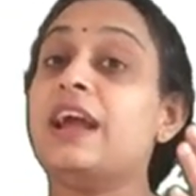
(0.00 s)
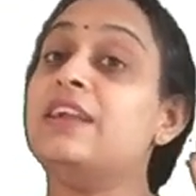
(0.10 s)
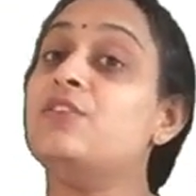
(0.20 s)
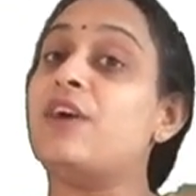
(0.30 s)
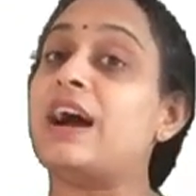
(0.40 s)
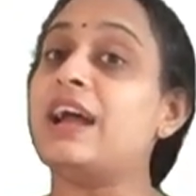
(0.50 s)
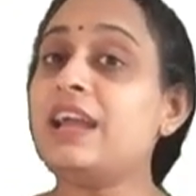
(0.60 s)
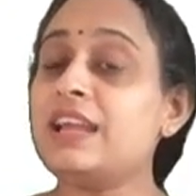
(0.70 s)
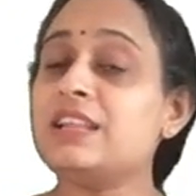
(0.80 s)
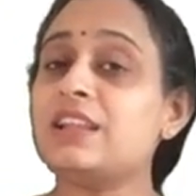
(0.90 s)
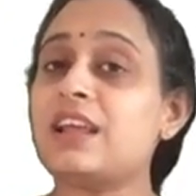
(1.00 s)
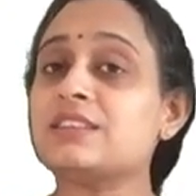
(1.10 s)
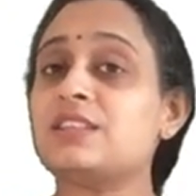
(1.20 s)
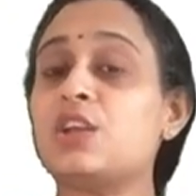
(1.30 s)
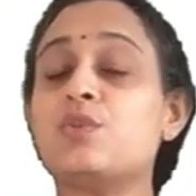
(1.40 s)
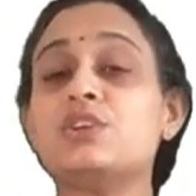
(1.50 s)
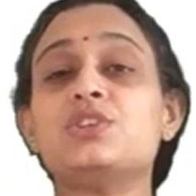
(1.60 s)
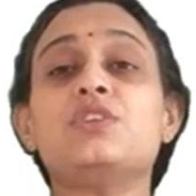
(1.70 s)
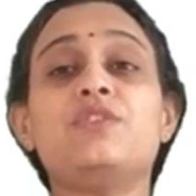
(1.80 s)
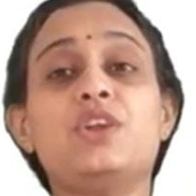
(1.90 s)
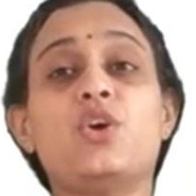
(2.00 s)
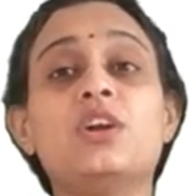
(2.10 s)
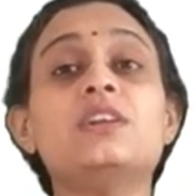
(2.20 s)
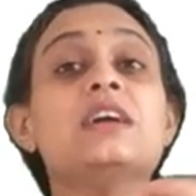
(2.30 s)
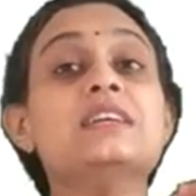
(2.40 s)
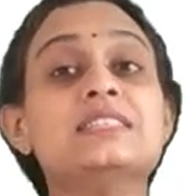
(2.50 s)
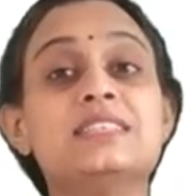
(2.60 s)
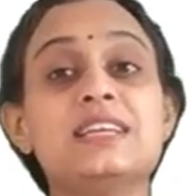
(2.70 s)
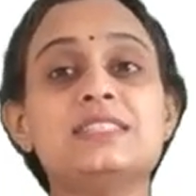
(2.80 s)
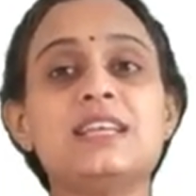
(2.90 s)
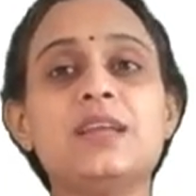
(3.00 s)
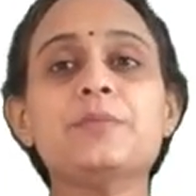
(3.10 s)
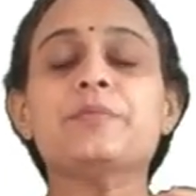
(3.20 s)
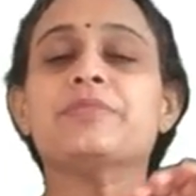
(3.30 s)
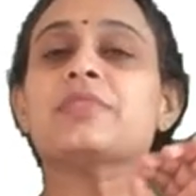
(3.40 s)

and why in the next equation we wrote Cc?